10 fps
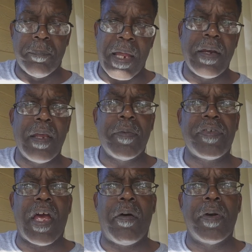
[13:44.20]
My name
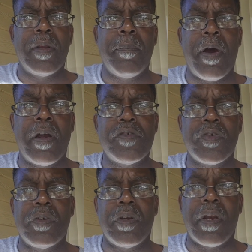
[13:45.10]
is Howard E. Barrett
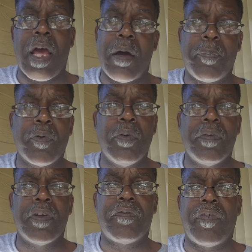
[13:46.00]
Jr., and I
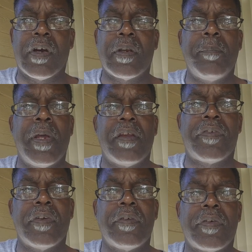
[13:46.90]
approve this fucking
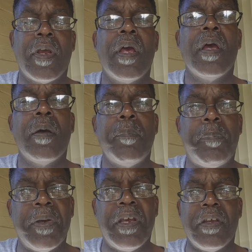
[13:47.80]
message.
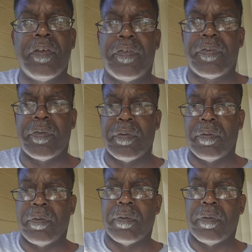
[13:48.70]
Peace.